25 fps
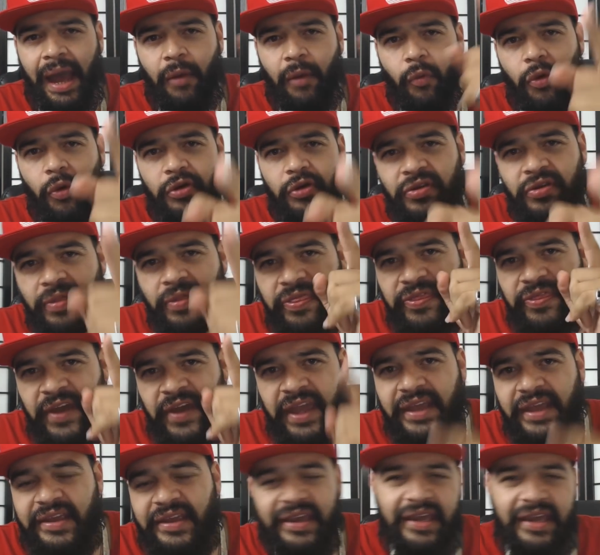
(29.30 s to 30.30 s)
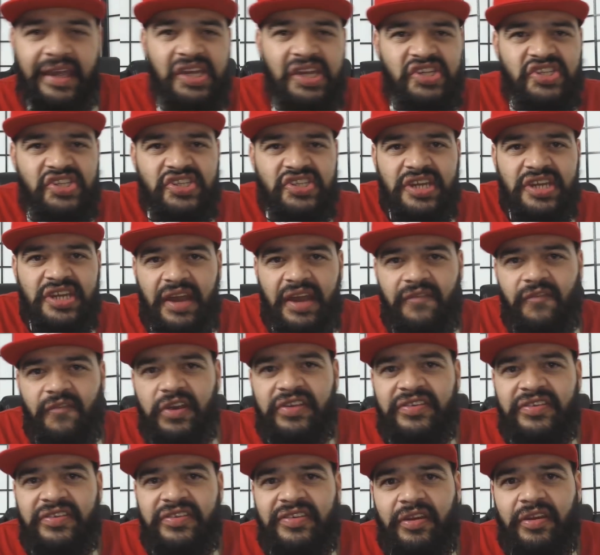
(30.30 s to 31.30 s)
I want to thank each and
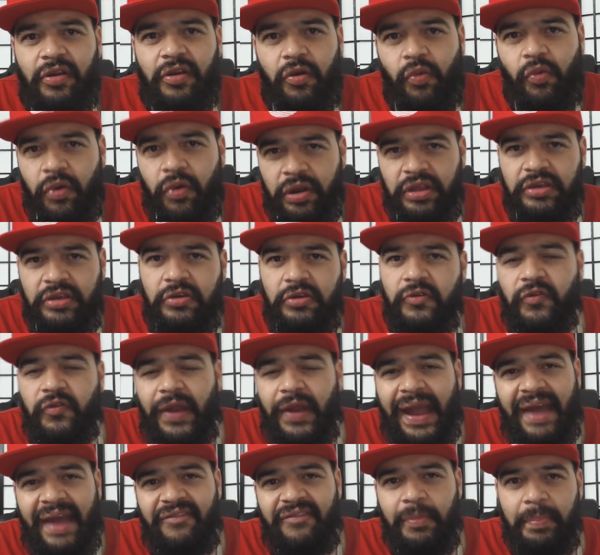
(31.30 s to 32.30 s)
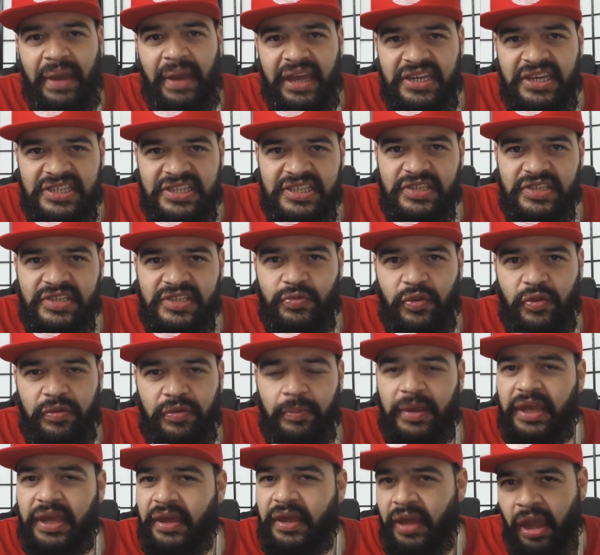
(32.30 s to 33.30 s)
every single one of you for having patience
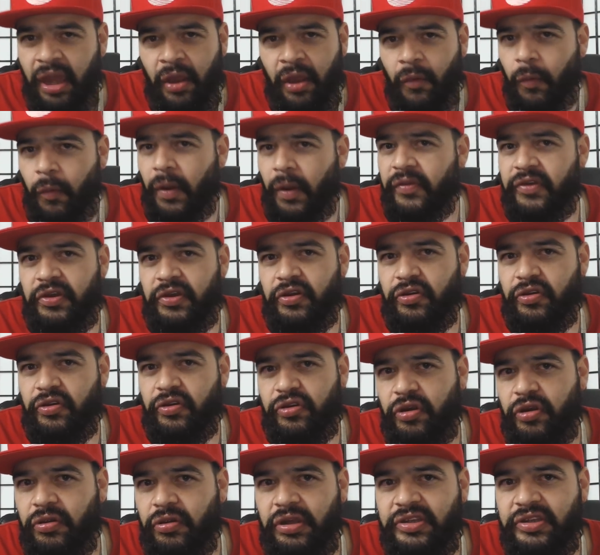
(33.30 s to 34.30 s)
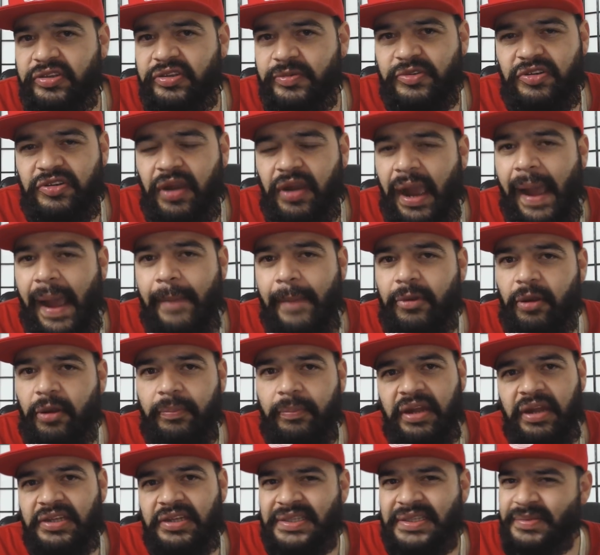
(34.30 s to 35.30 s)
with me, whether you're newly subscribed
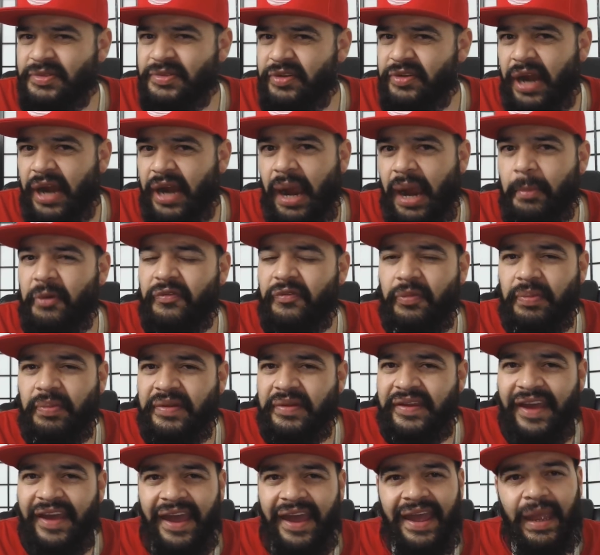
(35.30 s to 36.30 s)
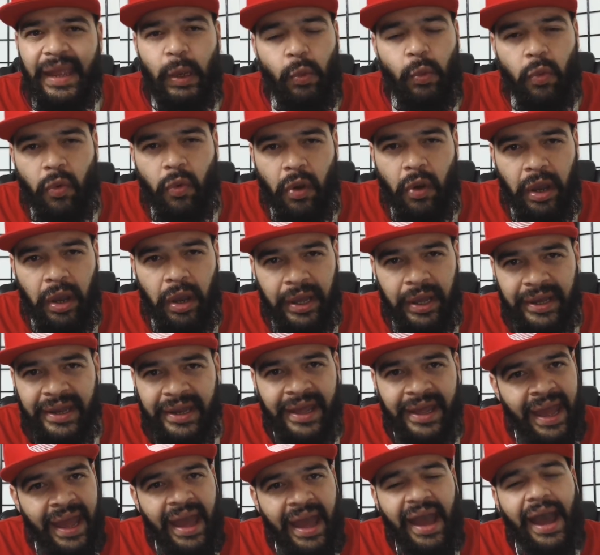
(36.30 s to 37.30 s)
or been a subscriber from day
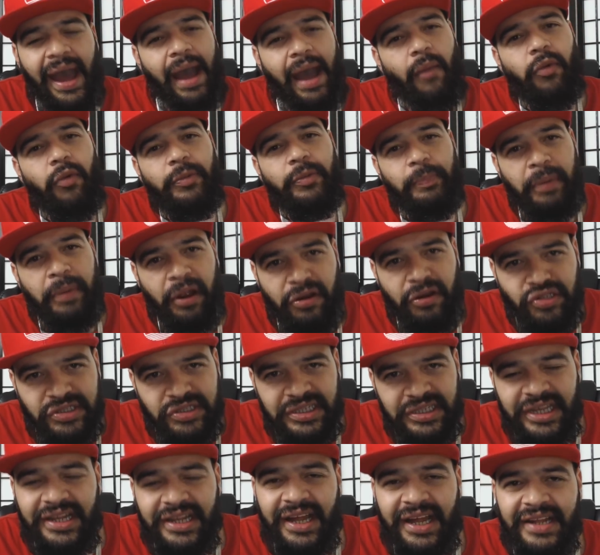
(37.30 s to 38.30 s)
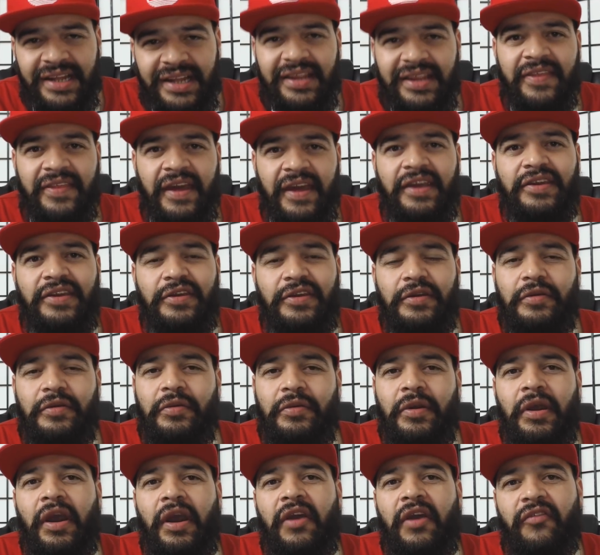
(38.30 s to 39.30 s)
one. I would personally like to thank
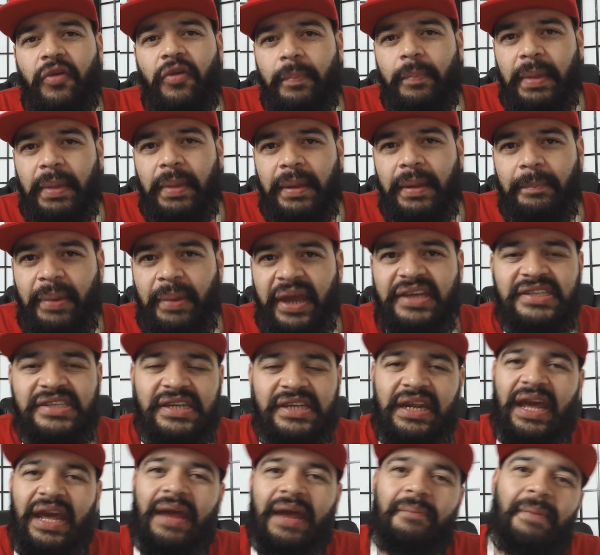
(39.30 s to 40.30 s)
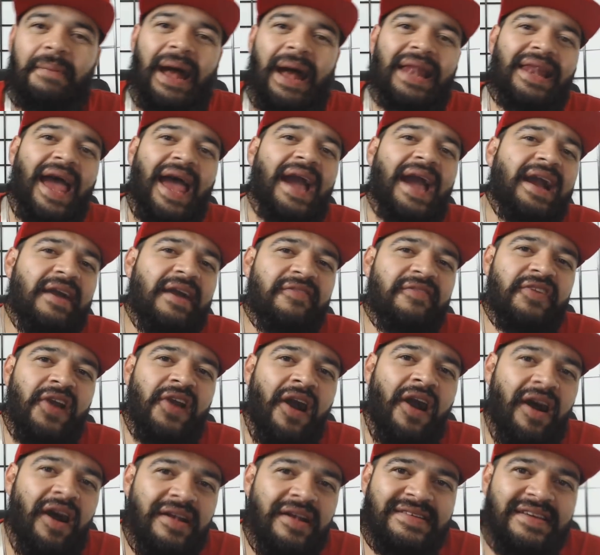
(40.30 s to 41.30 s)
you for being patient in my lack
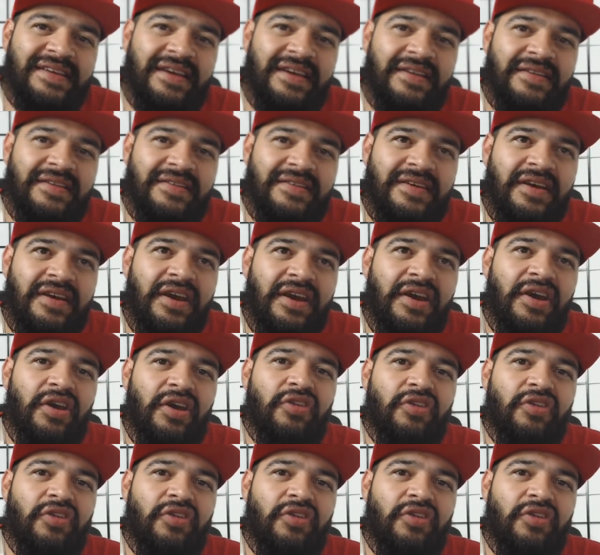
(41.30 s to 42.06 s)
of content